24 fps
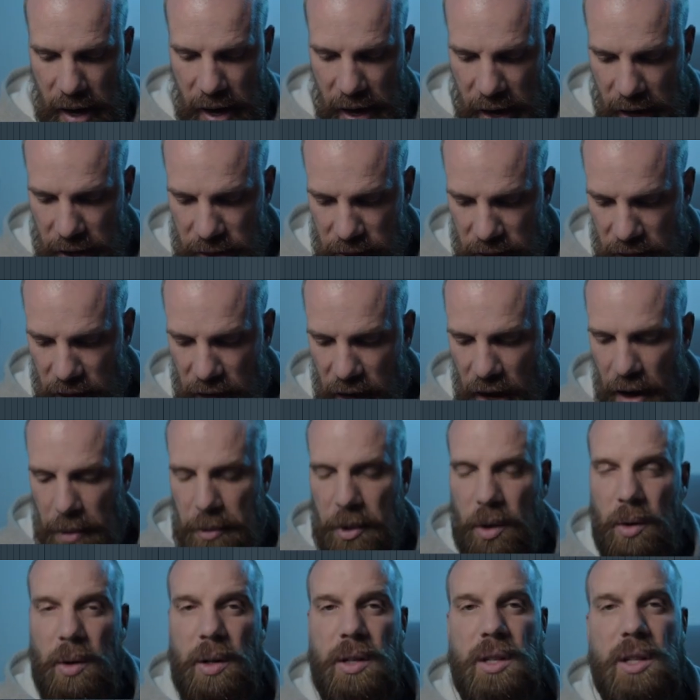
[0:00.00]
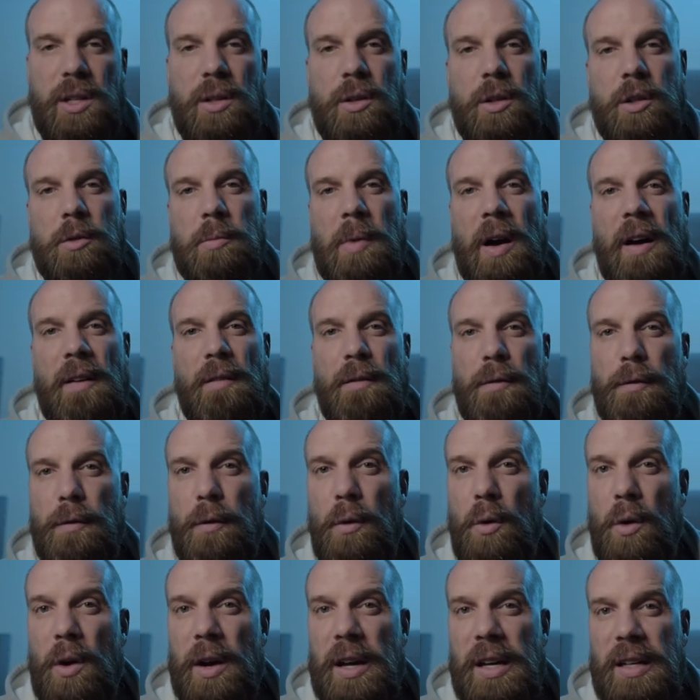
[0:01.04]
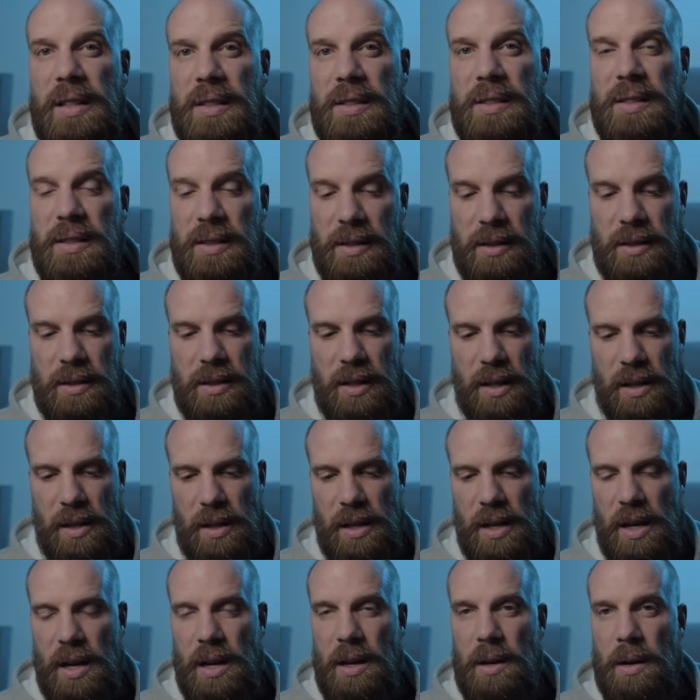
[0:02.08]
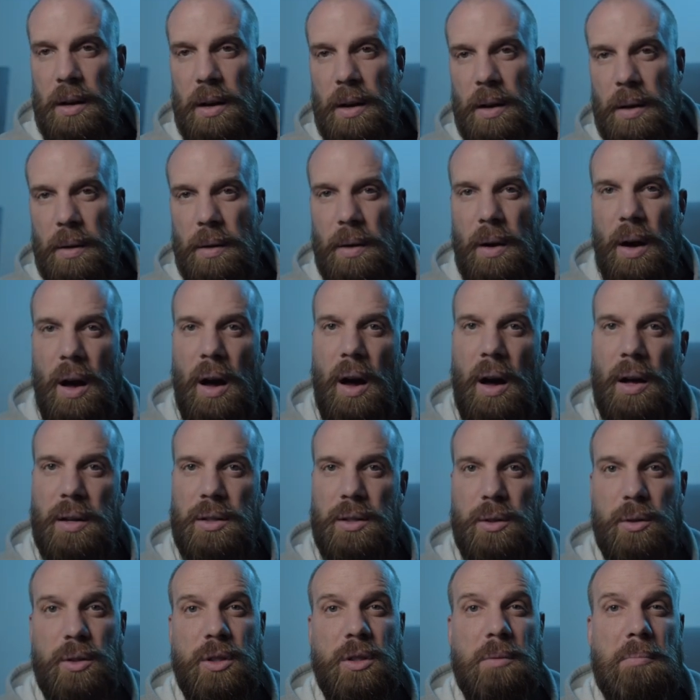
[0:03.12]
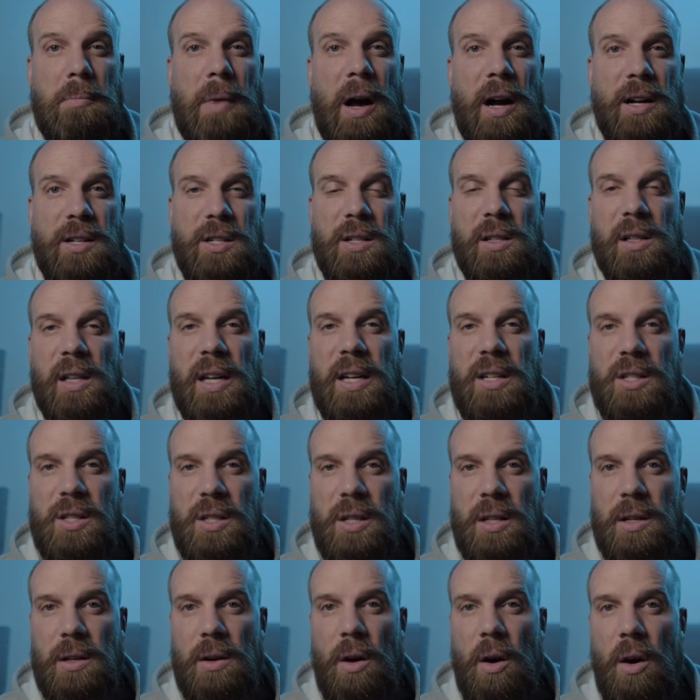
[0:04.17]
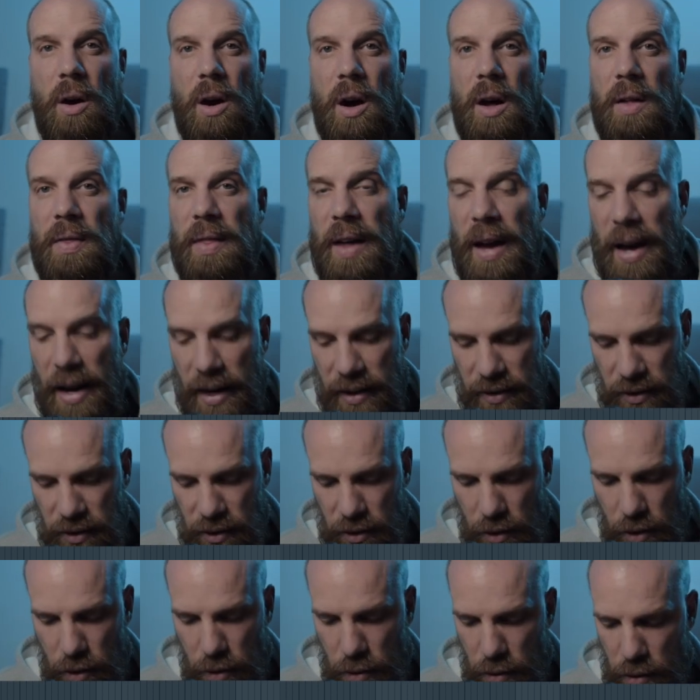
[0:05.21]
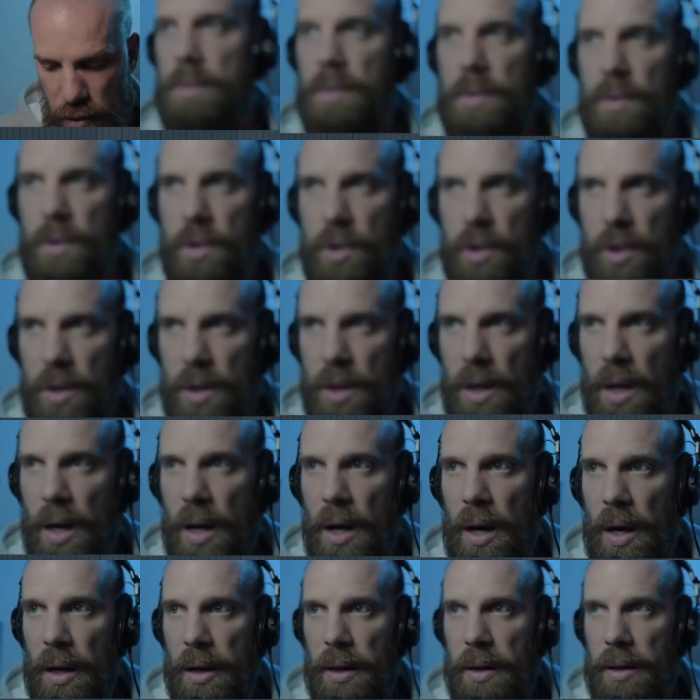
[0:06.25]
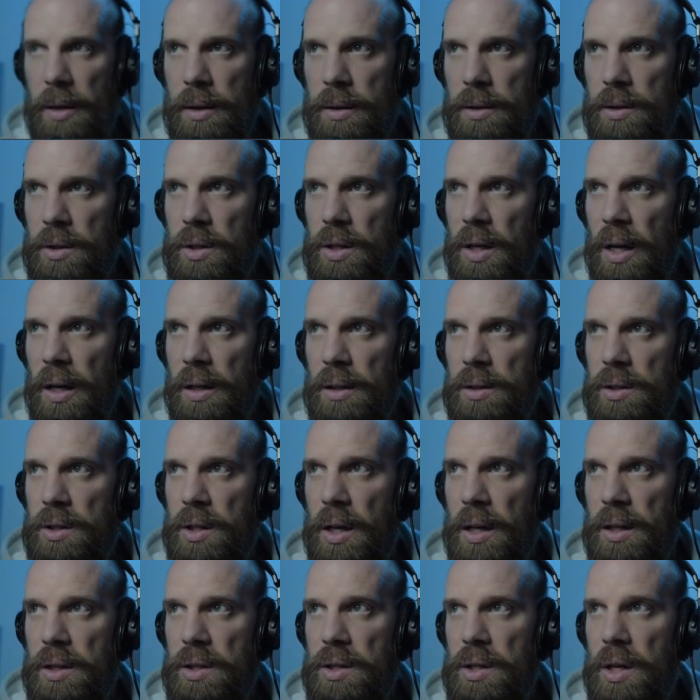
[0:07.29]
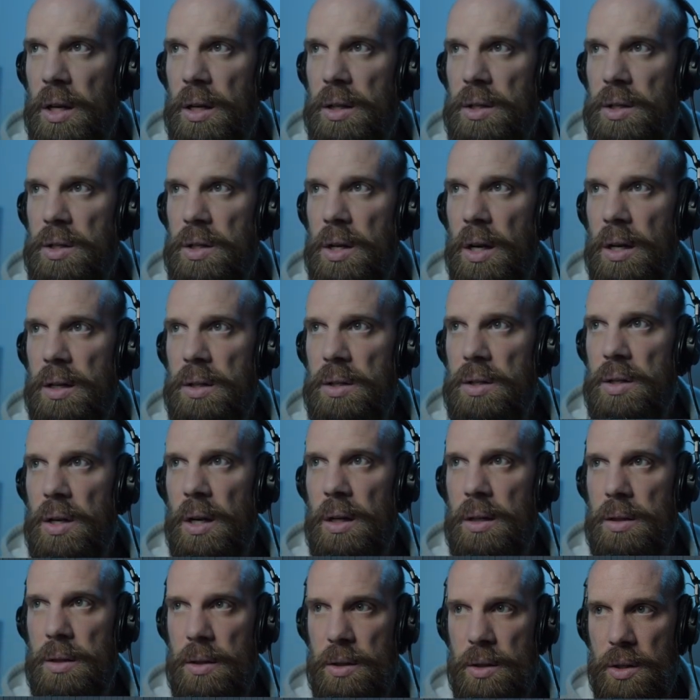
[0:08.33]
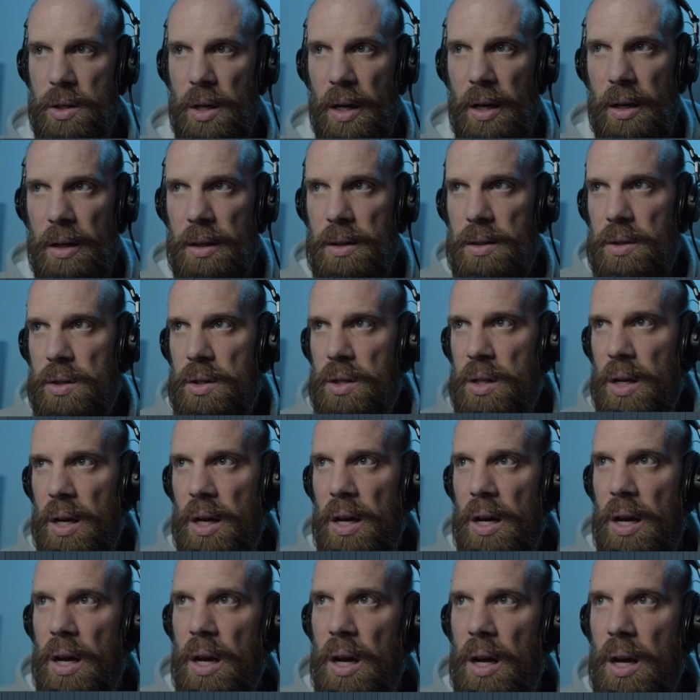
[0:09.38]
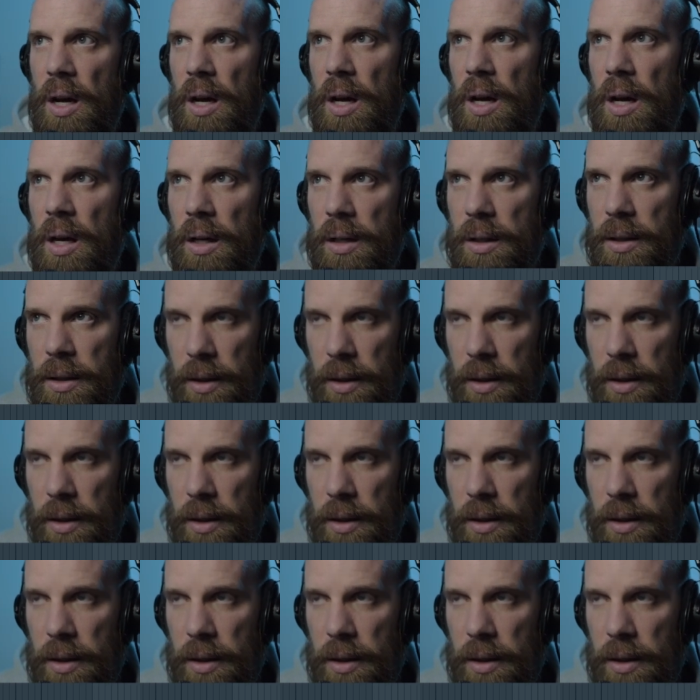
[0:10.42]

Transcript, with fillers: and then I'm going to use my voice to then uh, do some modulation on that. So check check, check, check, check, check, check, check.